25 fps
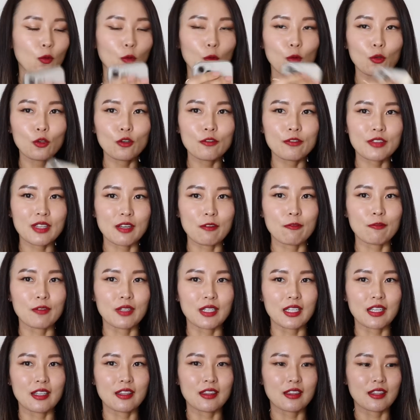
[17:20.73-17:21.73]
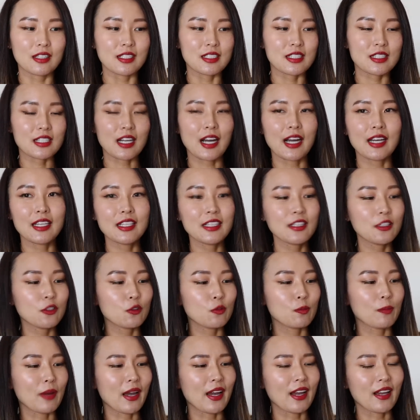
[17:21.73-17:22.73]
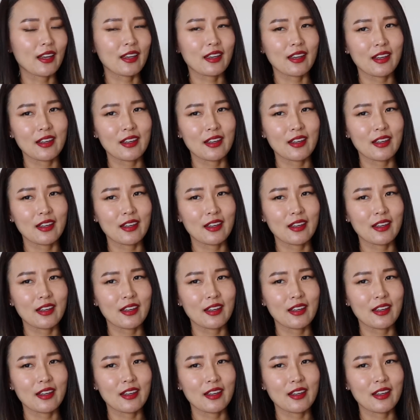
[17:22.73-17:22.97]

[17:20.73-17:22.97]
All of that fit in this tiny little bag.